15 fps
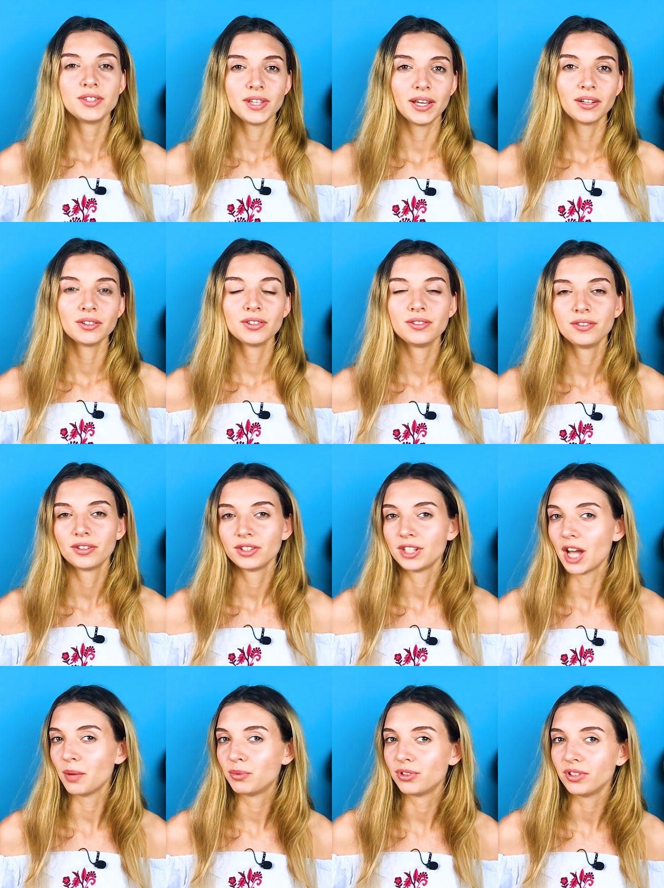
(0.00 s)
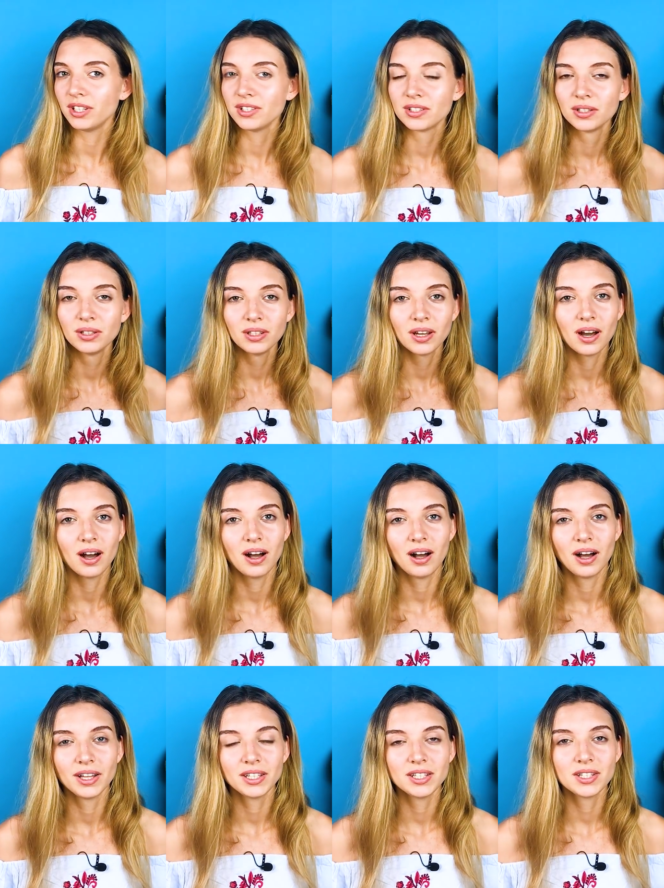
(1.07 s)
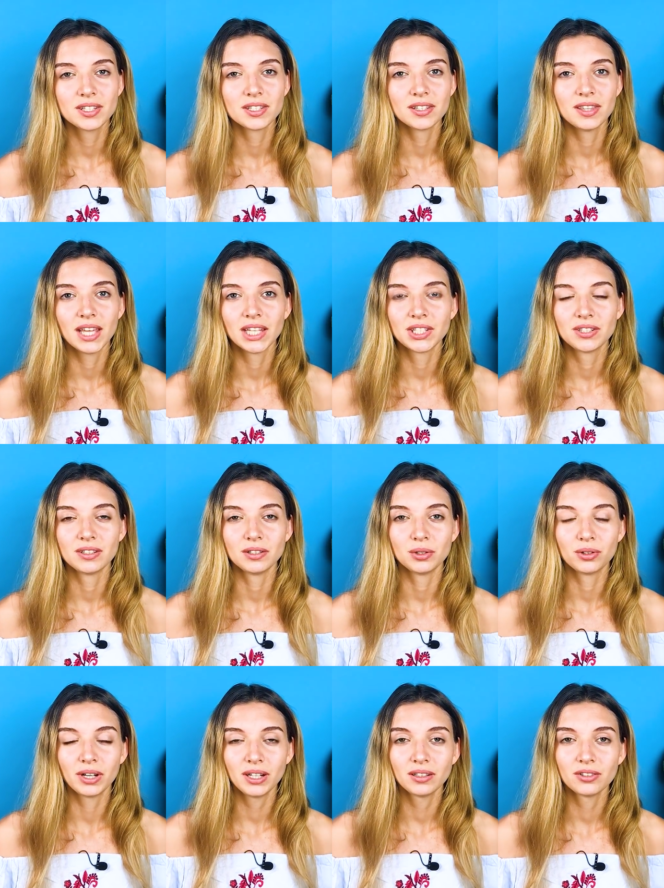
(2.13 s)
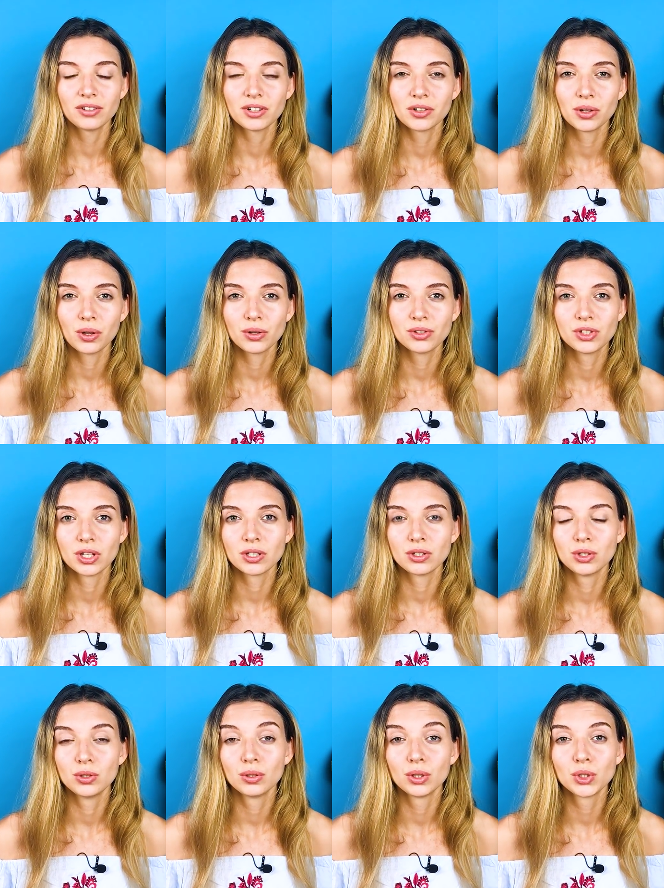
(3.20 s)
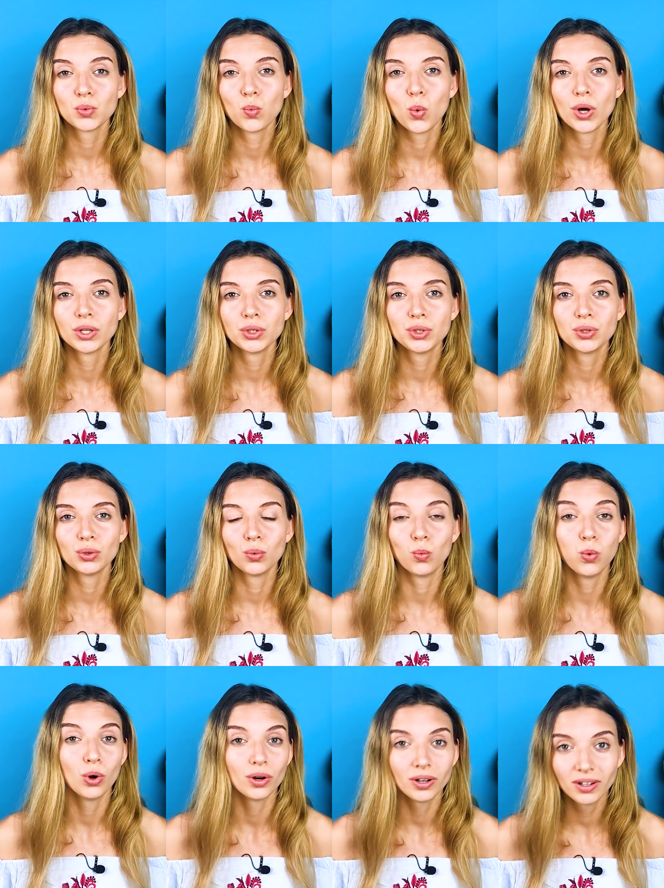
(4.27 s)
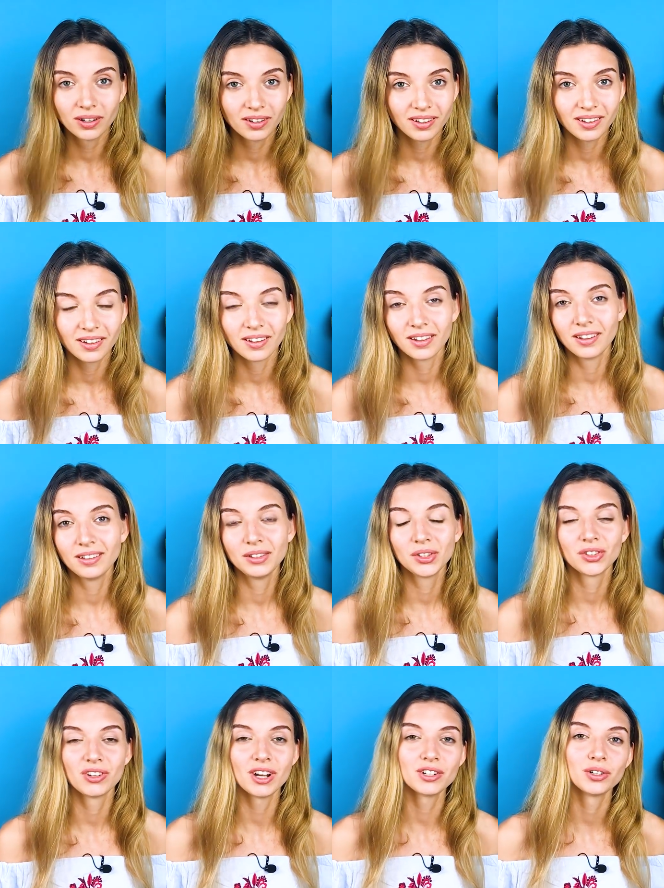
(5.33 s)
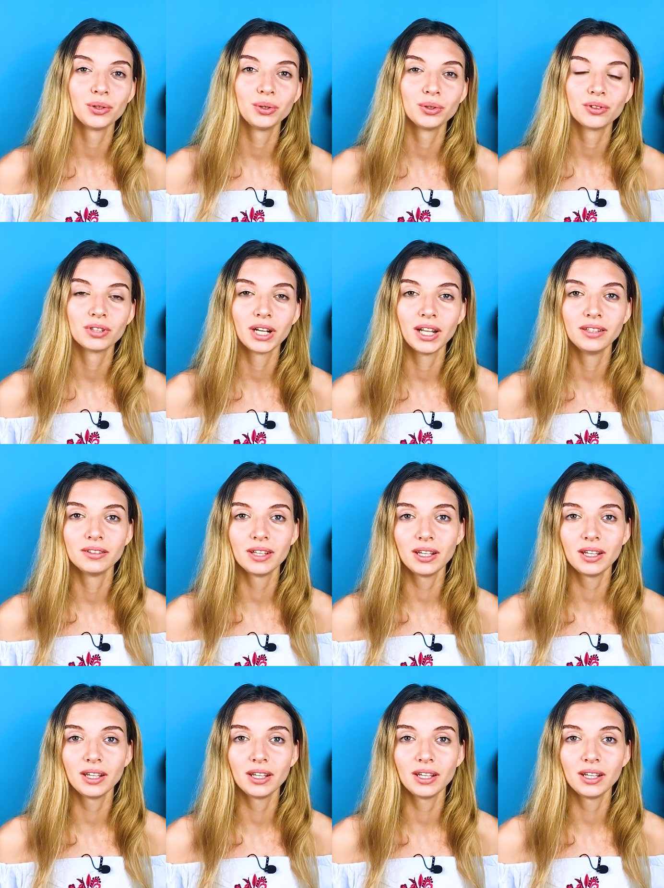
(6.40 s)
second stereotyped reason is that Ukrainian and Russian girls just do not want to work in Russia or Ukraine.